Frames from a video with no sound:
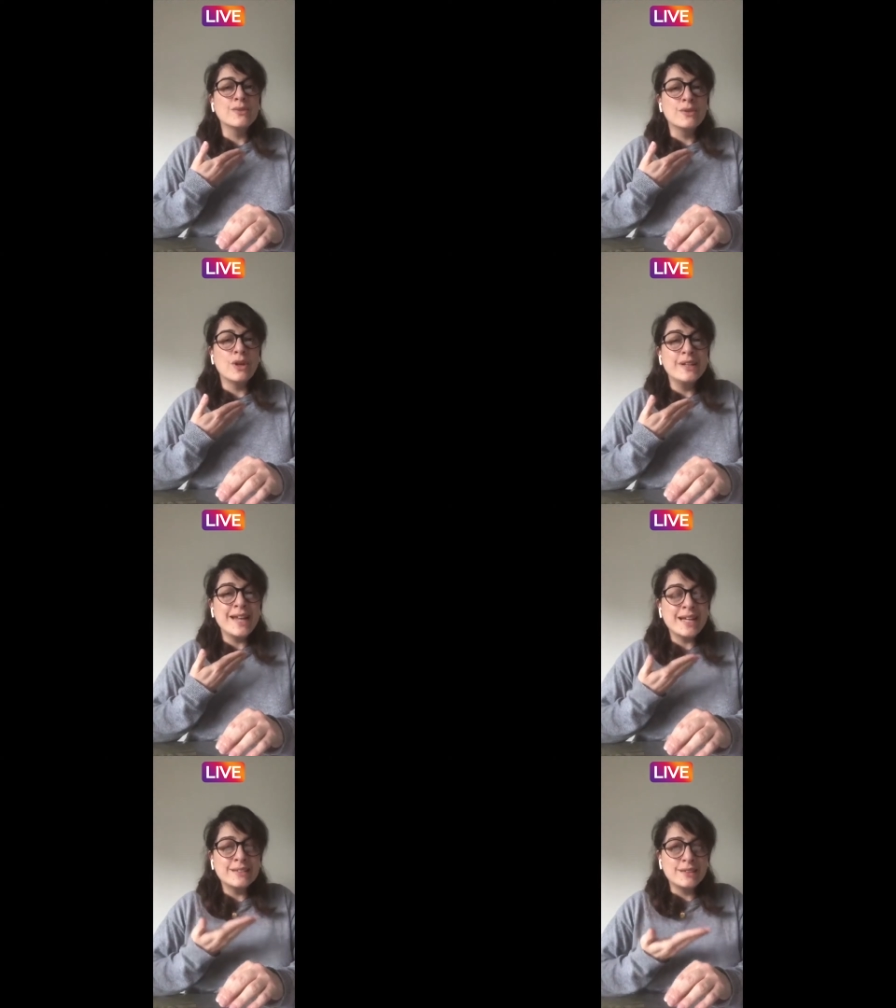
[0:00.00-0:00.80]

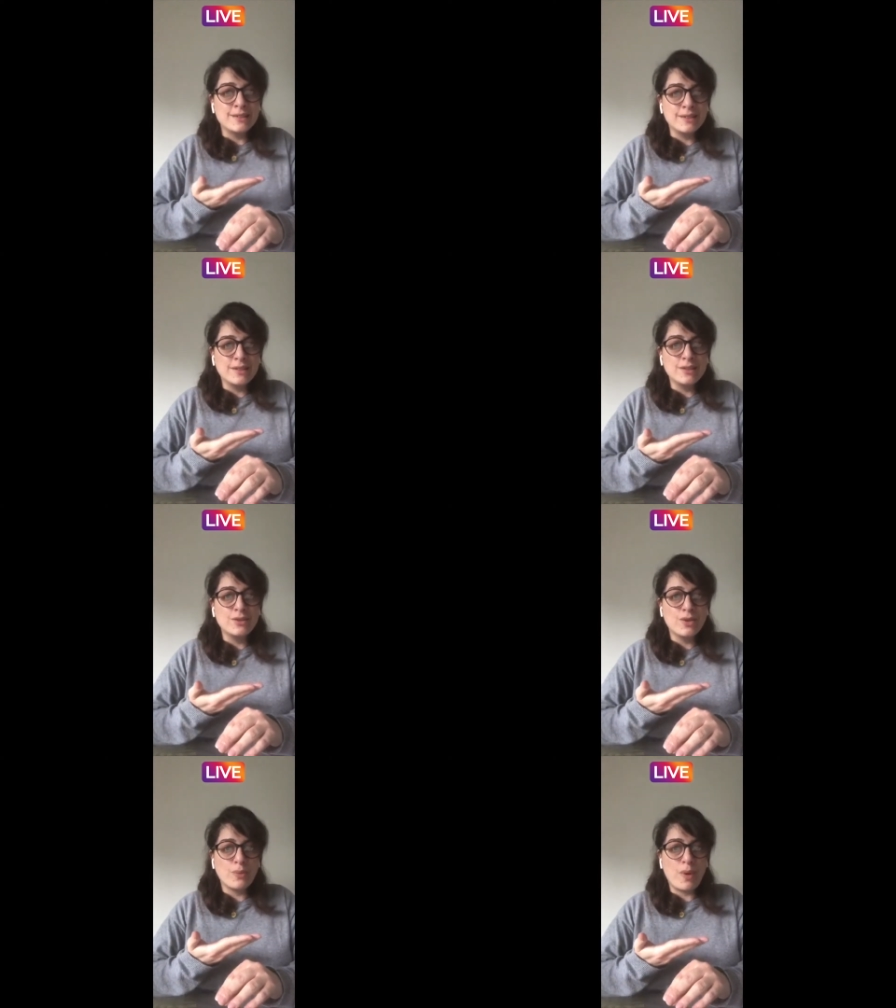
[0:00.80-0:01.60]
connected to
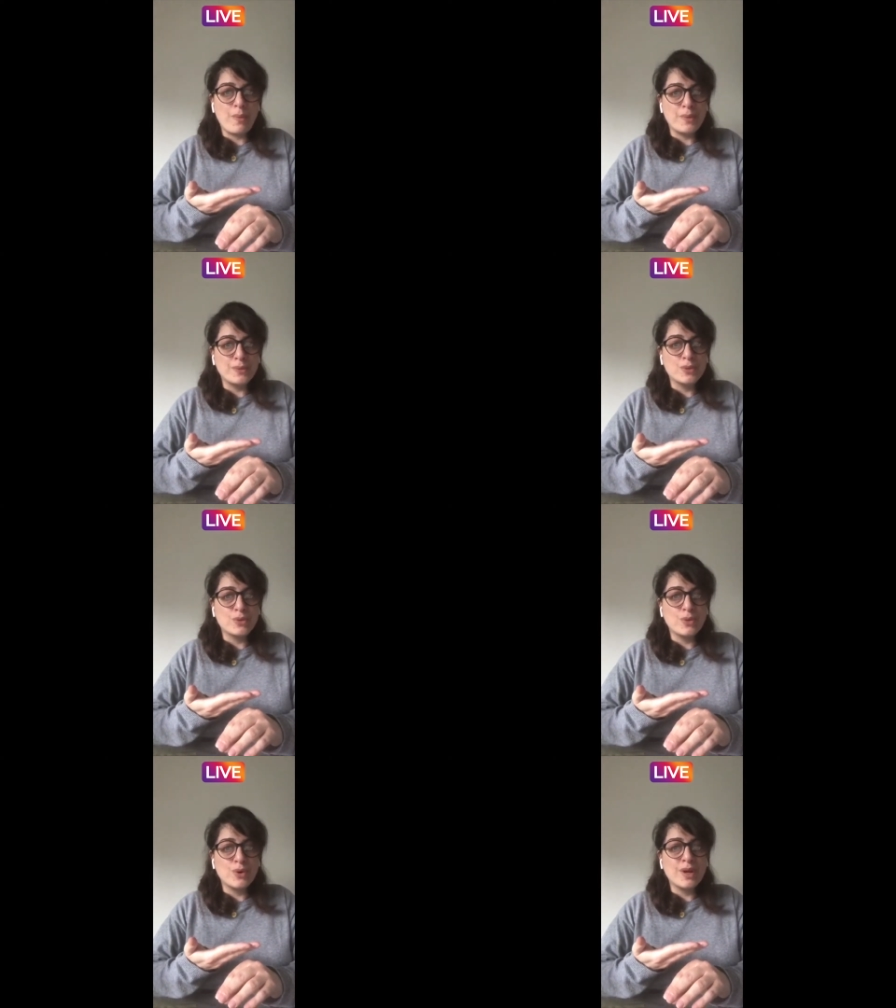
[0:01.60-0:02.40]
your pop-up
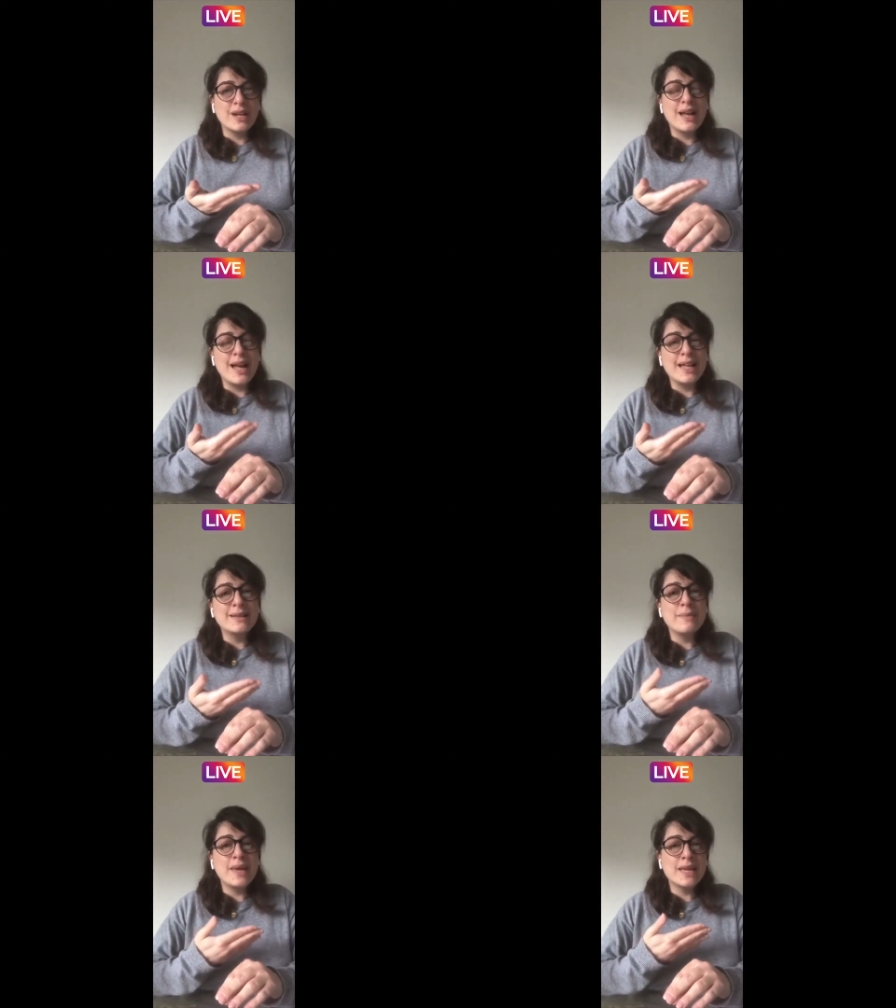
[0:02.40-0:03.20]
store and
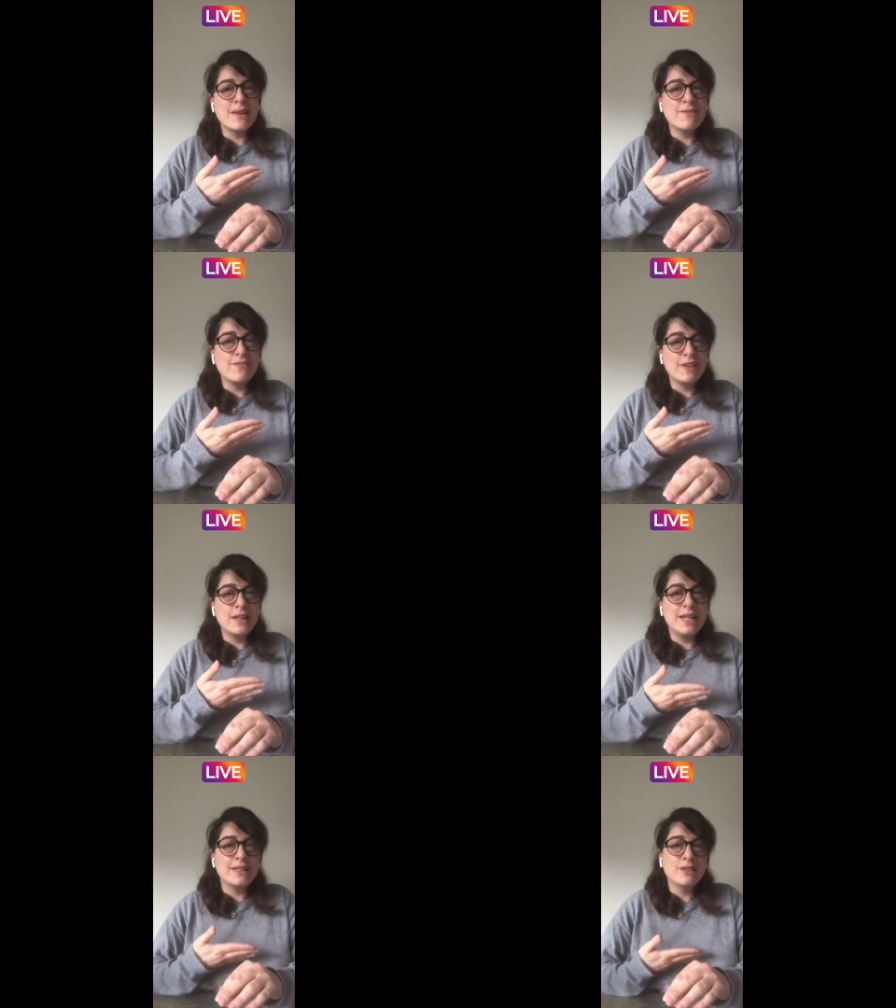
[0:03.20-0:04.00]
make him feel
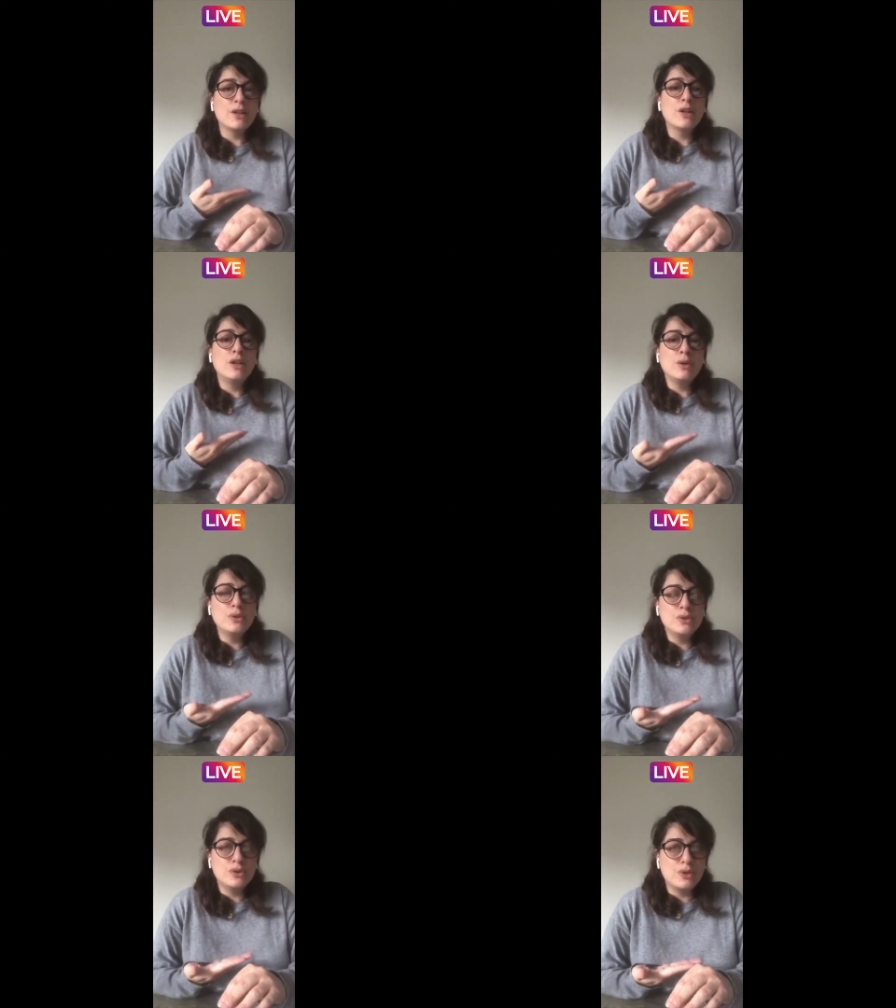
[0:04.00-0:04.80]
at a
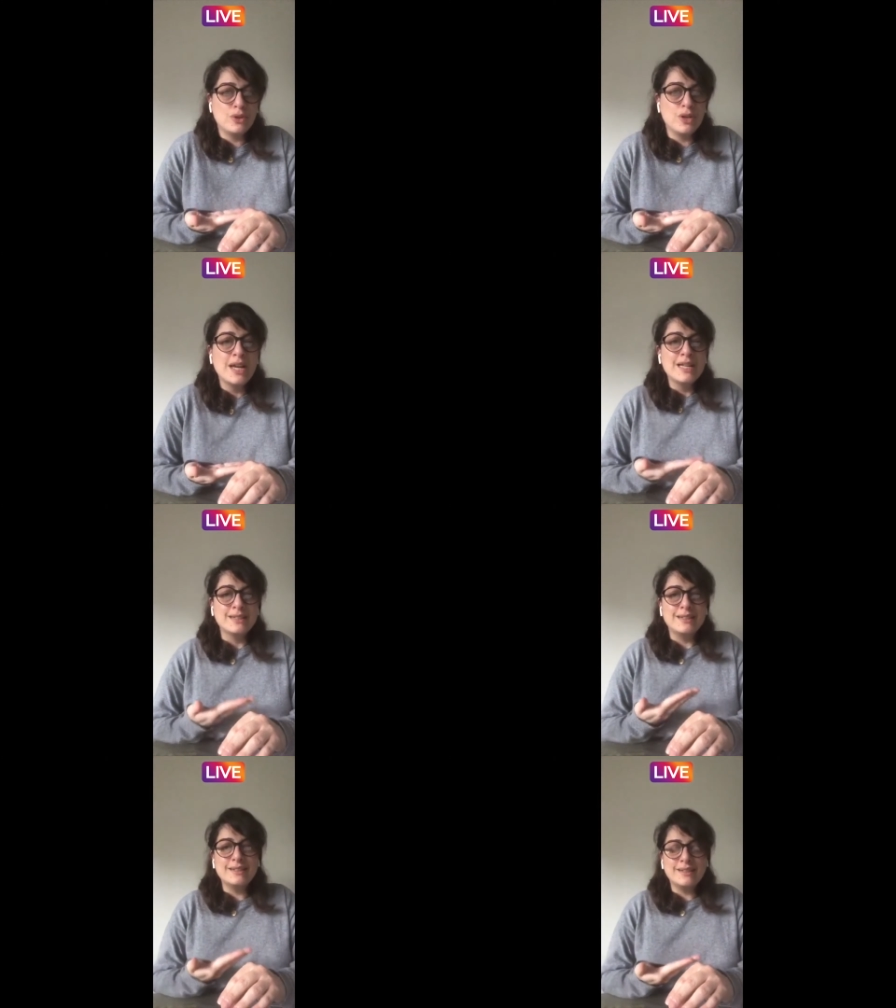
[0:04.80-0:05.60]
closer
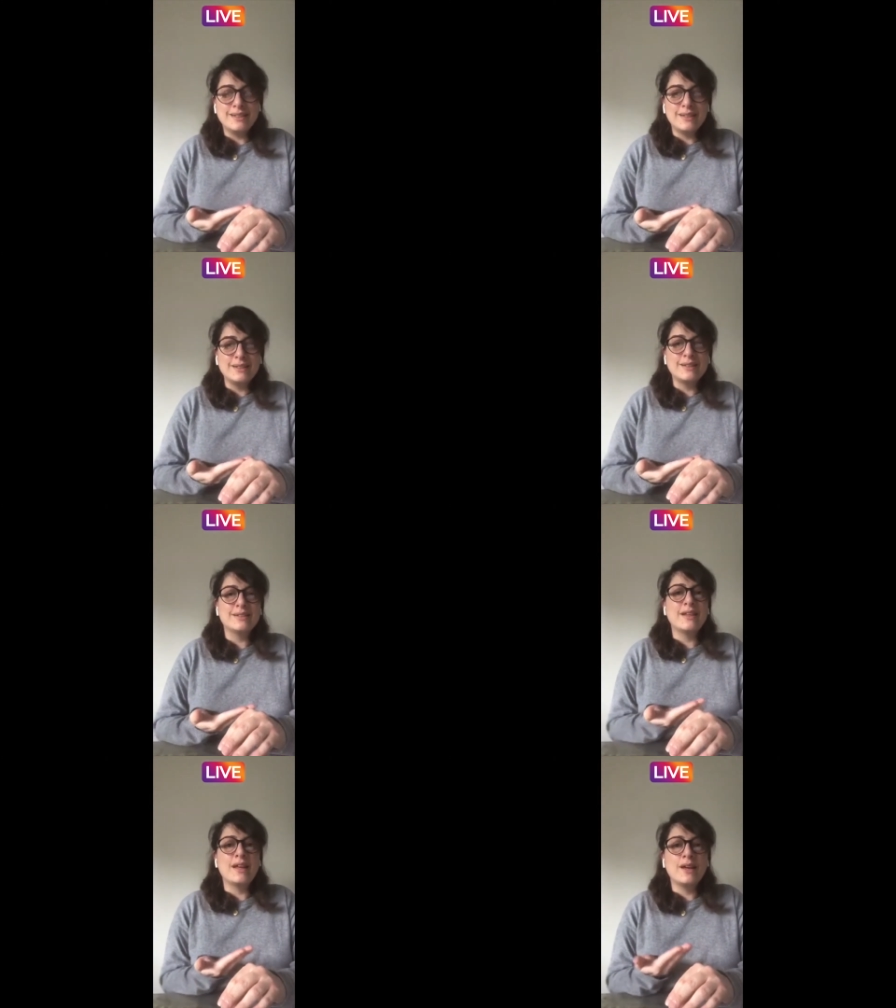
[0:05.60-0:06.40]
distance
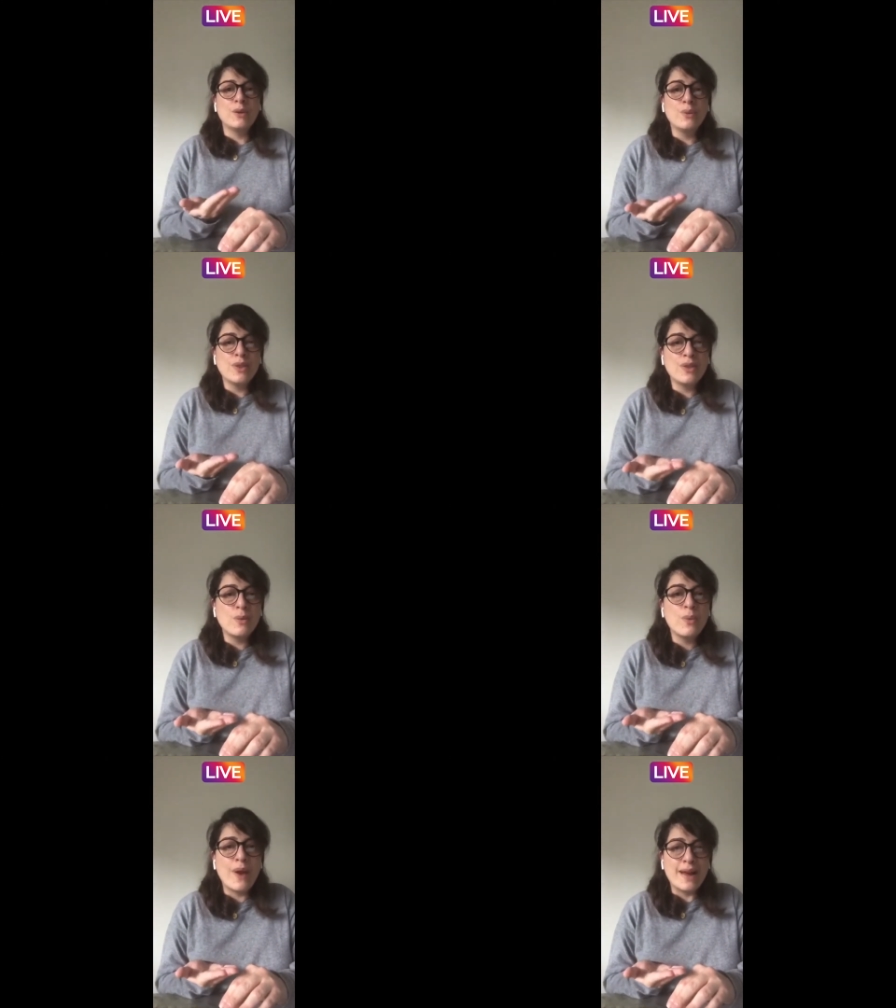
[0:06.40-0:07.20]
uh, with the
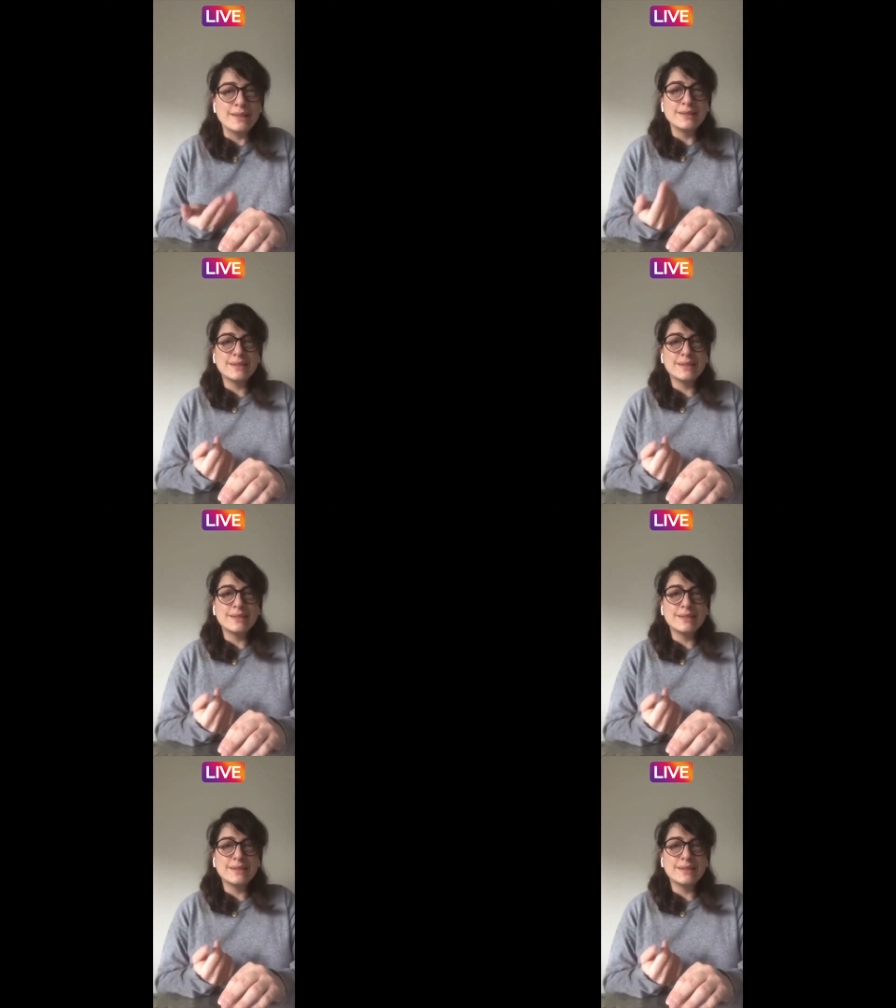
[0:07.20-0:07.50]
brand.